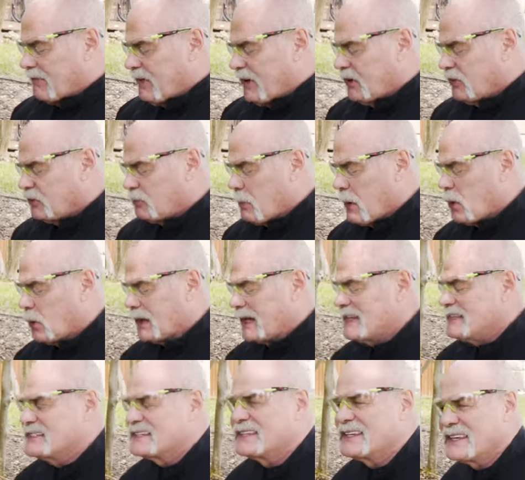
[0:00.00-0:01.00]
feet of smoke
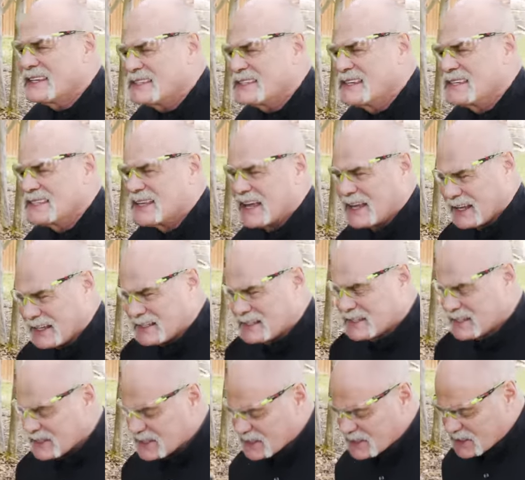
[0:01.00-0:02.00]
in 60
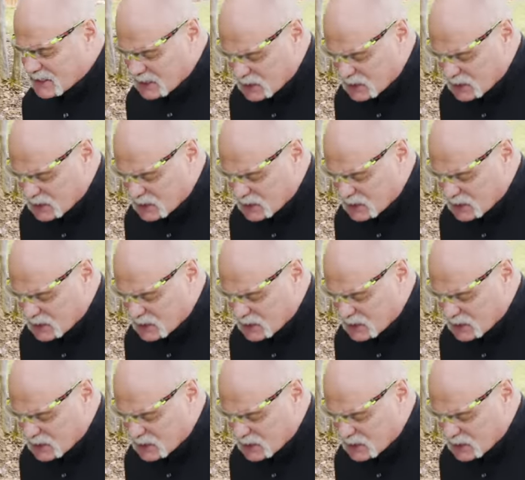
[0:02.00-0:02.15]
seconds. This is